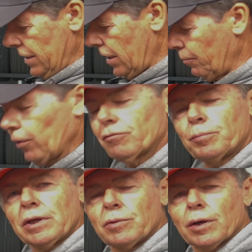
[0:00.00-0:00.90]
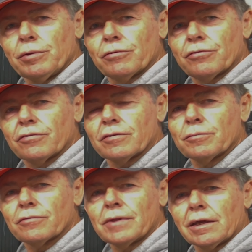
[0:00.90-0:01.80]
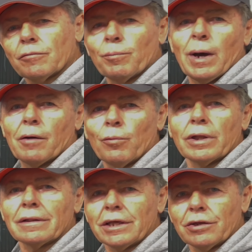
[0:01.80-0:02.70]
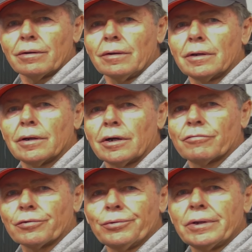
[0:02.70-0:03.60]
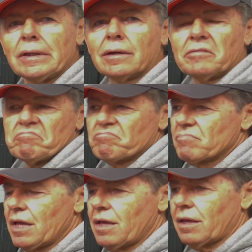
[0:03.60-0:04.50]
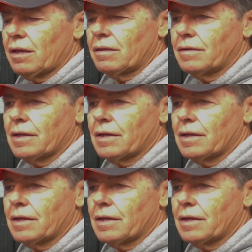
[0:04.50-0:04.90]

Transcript: Most BMW systems take about 1 liter of fluid, and